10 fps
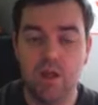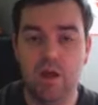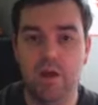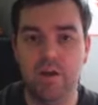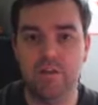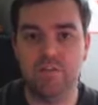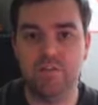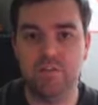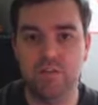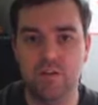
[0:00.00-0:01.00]
And
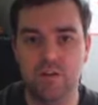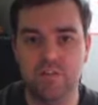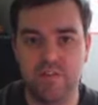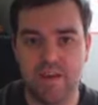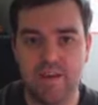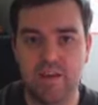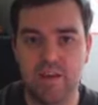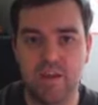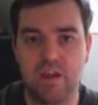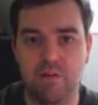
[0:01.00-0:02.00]
taking a
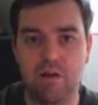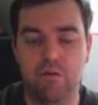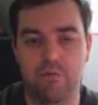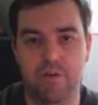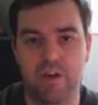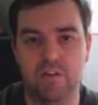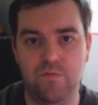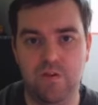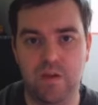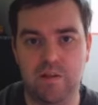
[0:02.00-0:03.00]
year out of it is
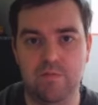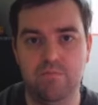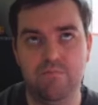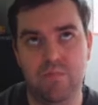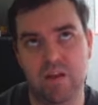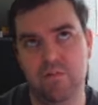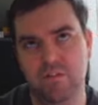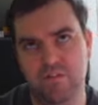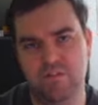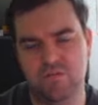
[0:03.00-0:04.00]
fine. Now, it
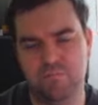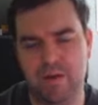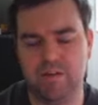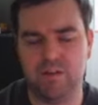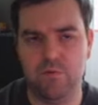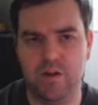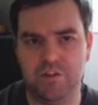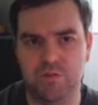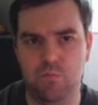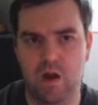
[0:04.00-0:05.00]
does beg the
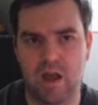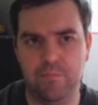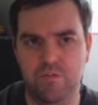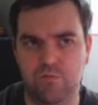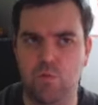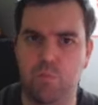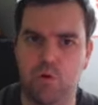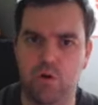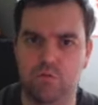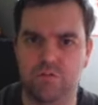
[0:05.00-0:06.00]
question, what happens if you
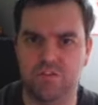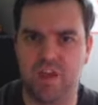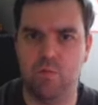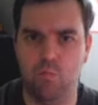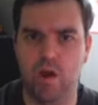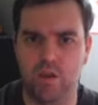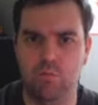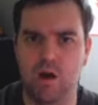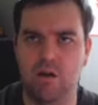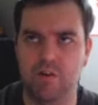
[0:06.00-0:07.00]
port across a game where
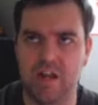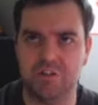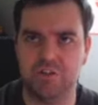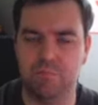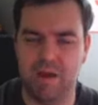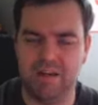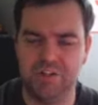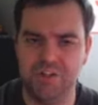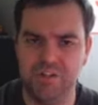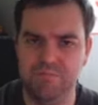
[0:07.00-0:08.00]
you are a national
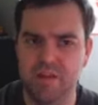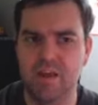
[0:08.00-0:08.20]
manager?